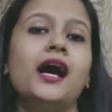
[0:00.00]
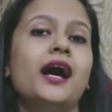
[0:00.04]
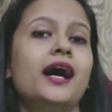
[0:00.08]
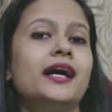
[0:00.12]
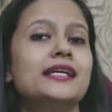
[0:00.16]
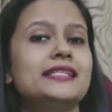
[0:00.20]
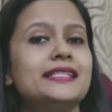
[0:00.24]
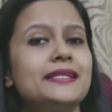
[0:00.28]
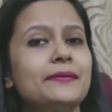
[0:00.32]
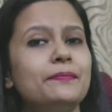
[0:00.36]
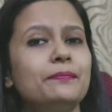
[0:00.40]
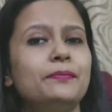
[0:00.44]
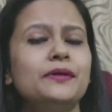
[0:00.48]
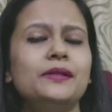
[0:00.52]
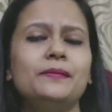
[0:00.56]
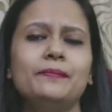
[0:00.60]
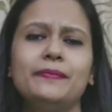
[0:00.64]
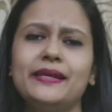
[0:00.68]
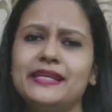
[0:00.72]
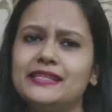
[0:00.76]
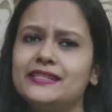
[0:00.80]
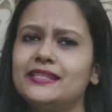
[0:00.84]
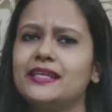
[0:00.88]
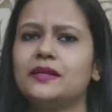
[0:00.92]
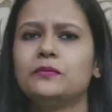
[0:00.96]
a simple
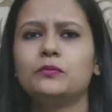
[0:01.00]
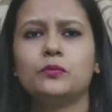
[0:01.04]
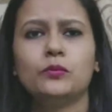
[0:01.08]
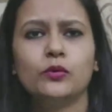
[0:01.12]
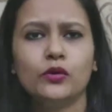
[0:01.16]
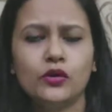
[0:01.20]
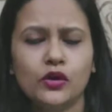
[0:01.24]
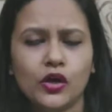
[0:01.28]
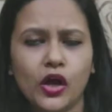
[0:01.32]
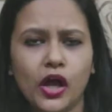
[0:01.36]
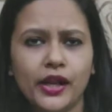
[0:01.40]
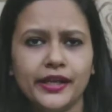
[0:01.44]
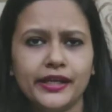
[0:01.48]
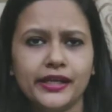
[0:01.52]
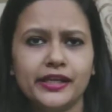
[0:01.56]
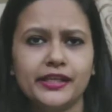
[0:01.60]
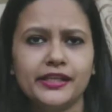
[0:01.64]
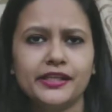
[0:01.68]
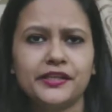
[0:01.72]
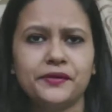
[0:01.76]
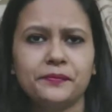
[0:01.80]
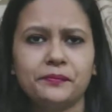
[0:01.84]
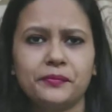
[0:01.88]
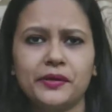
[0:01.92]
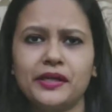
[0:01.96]
basic book on
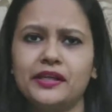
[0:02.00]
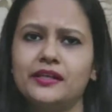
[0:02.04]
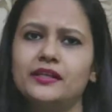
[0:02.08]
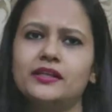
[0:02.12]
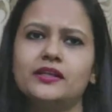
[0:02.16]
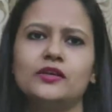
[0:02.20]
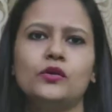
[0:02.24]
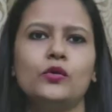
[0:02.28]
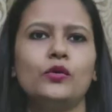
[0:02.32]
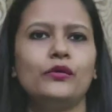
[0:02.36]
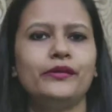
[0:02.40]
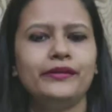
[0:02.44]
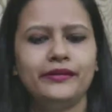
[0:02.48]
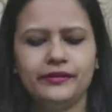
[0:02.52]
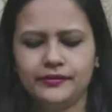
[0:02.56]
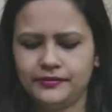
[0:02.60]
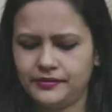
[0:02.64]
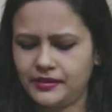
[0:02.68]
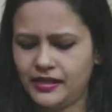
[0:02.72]
Indian Penal Code,